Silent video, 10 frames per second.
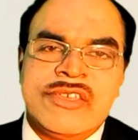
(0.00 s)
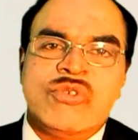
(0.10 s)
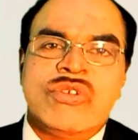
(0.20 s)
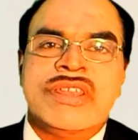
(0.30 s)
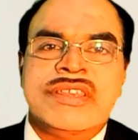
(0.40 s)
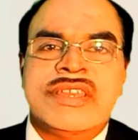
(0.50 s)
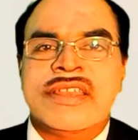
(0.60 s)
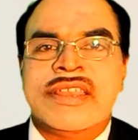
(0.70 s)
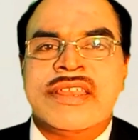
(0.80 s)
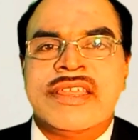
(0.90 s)
you can
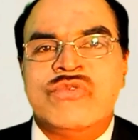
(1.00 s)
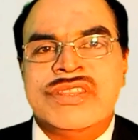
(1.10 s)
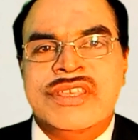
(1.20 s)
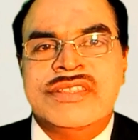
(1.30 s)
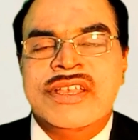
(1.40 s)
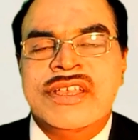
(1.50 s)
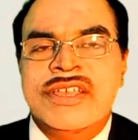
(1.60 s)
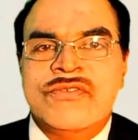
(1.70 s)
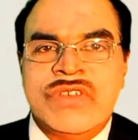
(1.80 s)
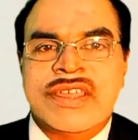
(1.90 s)
integrate with the
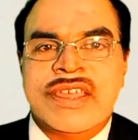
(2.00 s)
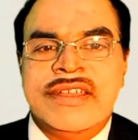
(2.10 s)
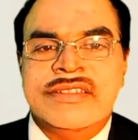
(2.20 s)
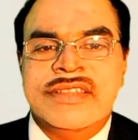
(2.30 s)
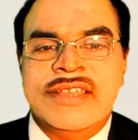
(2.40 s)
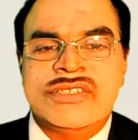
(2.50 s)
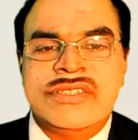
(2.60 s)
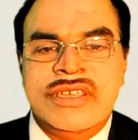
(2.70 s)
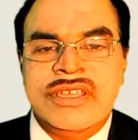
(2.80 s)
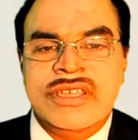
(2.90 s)
FinCAD. That is the